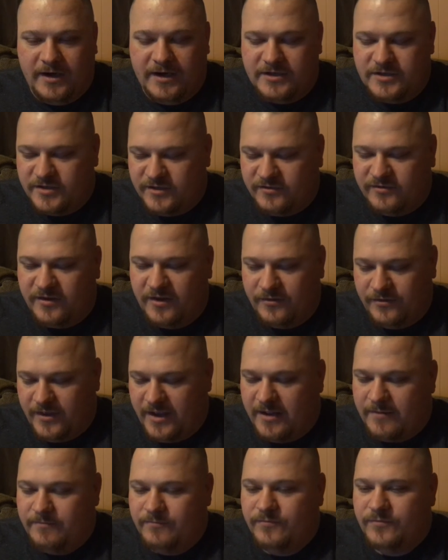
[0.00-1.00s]
I just said
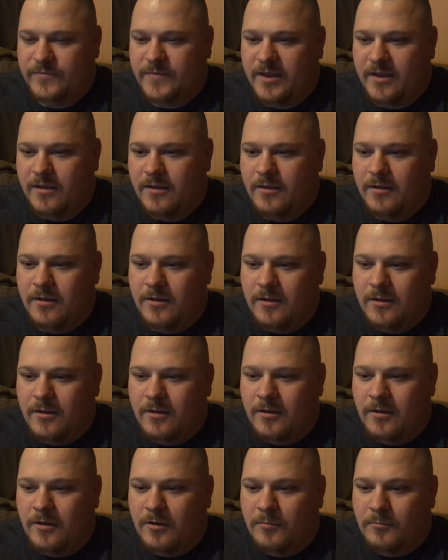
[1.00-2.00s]
that.
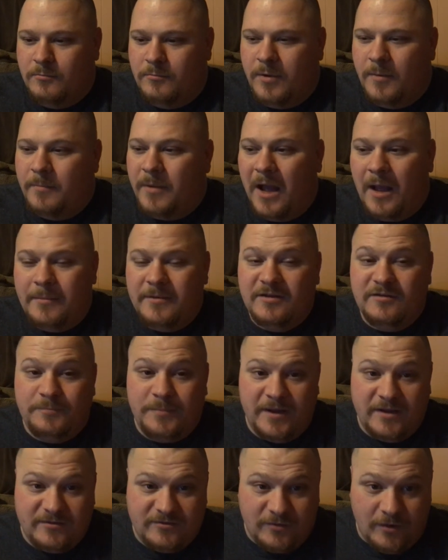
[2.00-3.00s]
But Bobby's
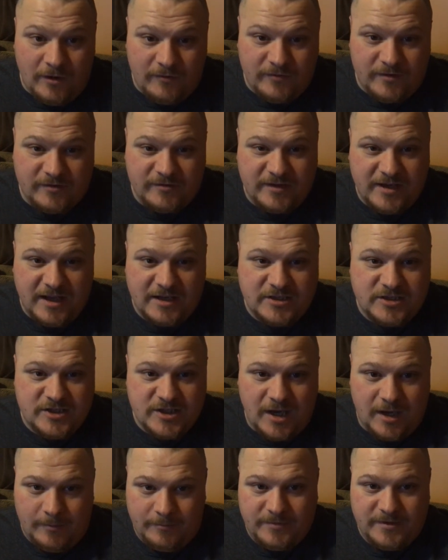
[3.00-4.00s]
pissed off because he got
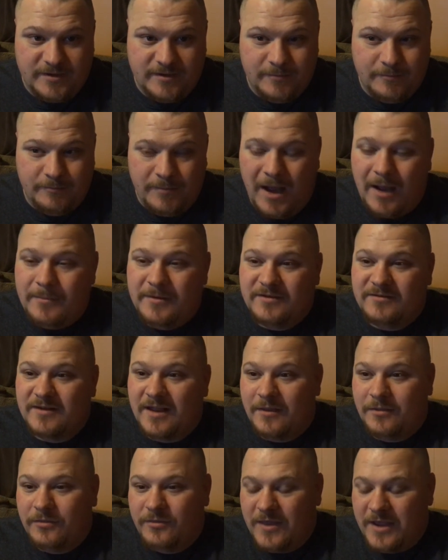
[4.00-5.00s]
jumped. Bobby's
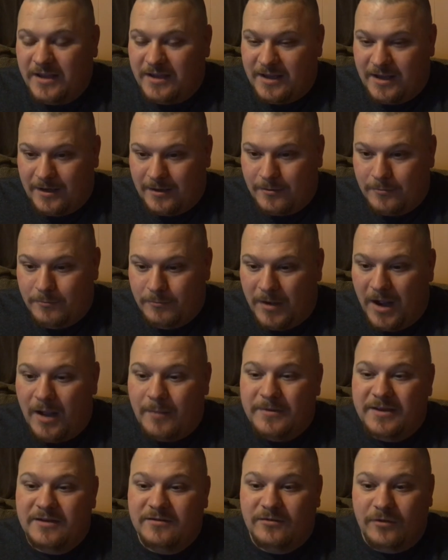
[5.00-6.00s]
not thinking.
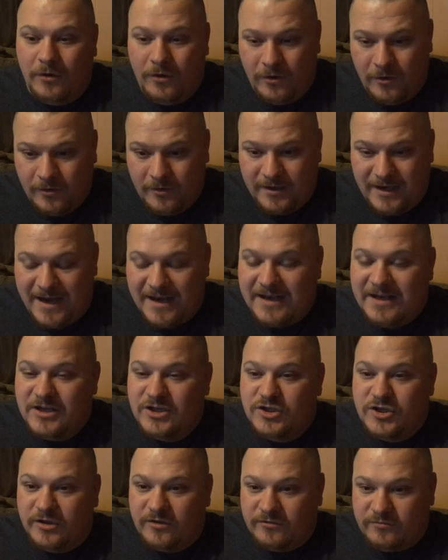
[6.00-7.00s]
Bobby is hurt and he
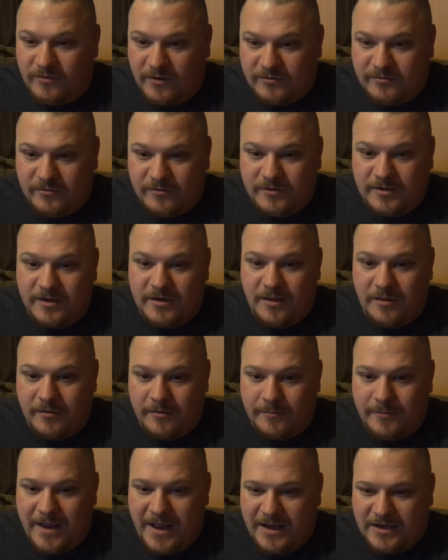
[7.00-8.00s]
just wrestled
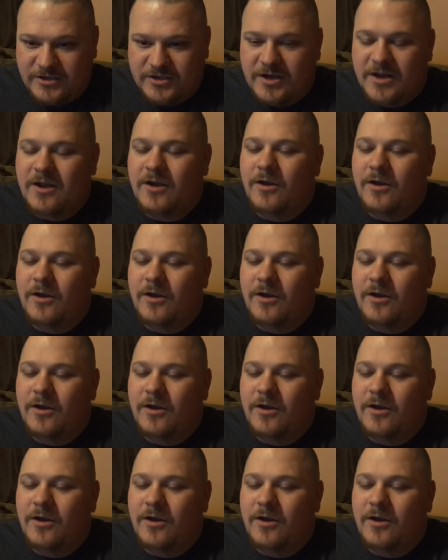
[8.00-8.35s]
another match.